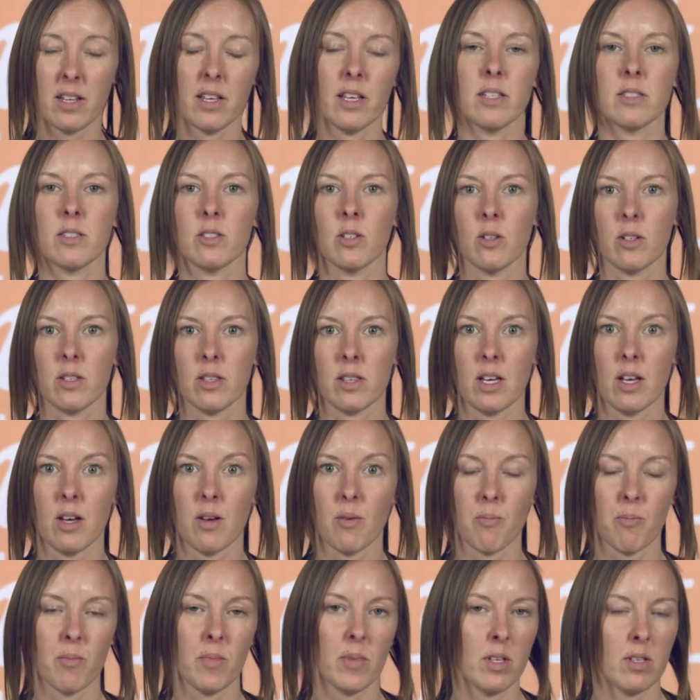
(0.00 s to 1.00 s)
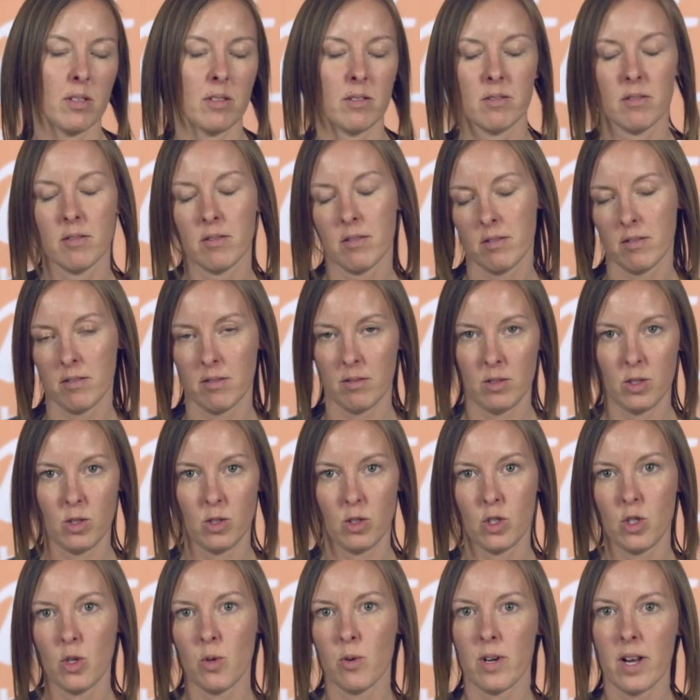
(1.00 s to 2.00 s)
it took them
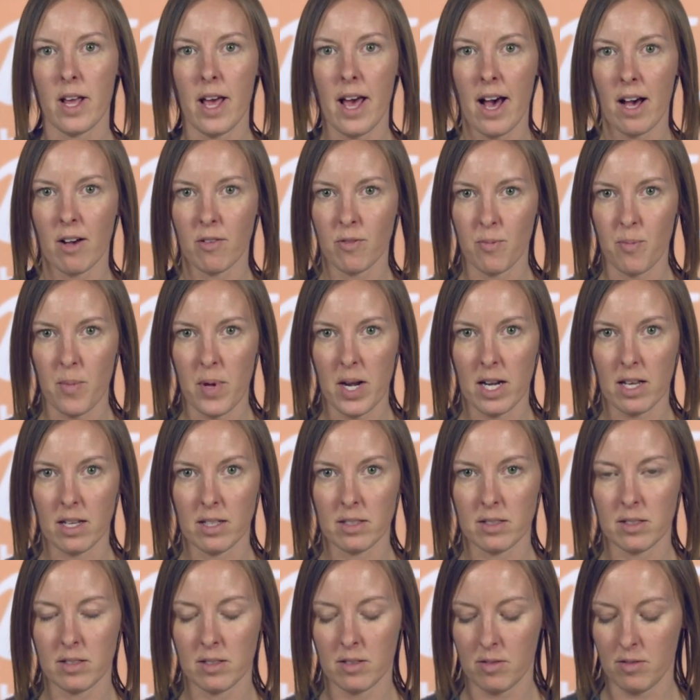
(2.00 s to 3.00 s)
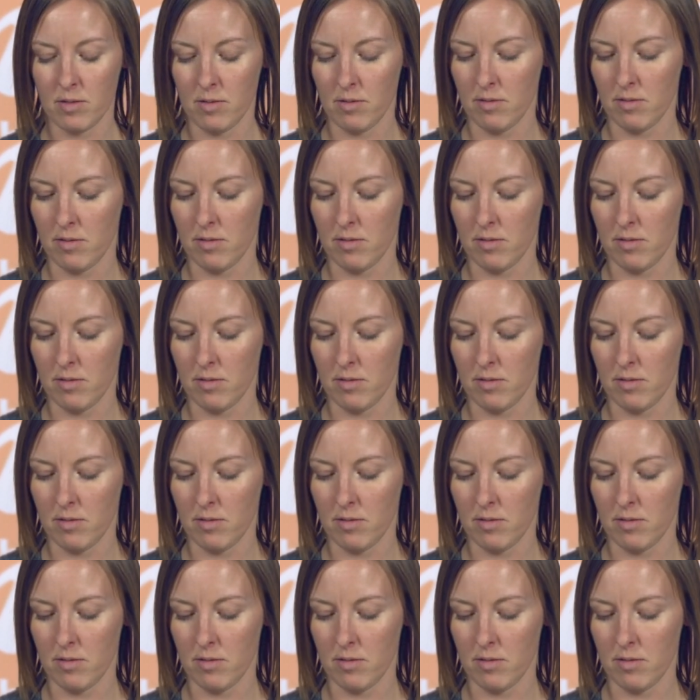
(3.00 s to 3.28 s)
2.5 minutes.